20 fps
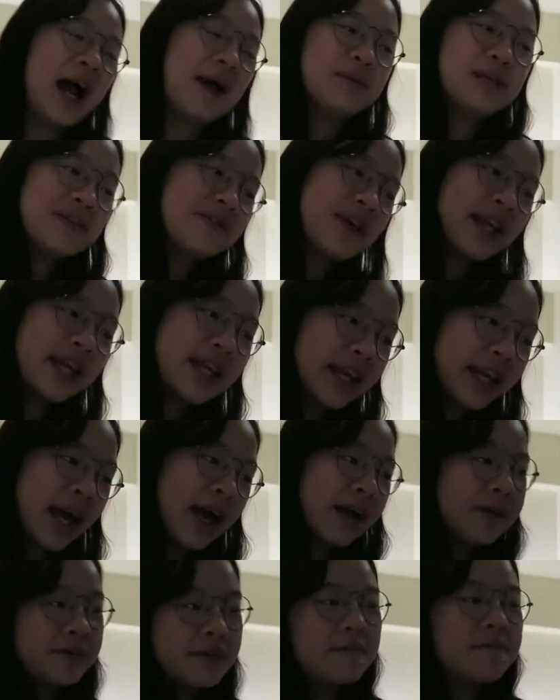I'm just finding
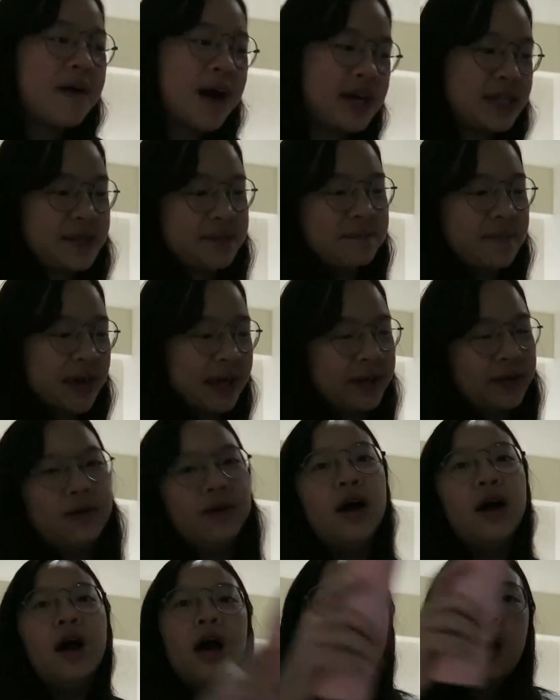the best angle.